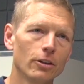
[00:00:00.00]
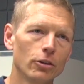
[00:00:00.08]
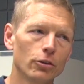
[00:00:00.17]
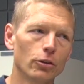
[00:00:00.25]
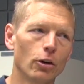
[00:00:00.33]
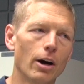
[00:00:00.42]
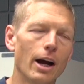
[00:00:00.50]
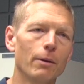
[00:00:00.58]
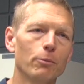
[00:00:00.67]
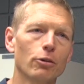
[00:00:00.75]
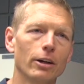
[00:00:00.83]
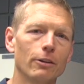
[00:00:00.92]
So I
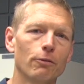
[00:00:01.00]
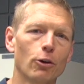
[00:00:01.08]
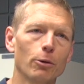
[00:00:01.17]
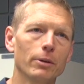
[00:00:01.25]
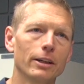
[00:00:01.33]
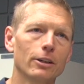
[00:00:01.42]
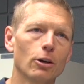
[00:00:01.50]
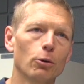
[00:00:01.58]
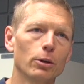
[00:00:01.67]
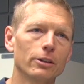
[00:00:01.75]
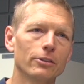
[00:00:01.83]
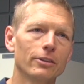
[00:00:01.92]
am trying to formulate
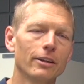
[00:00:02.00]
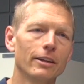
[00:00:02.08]
coatings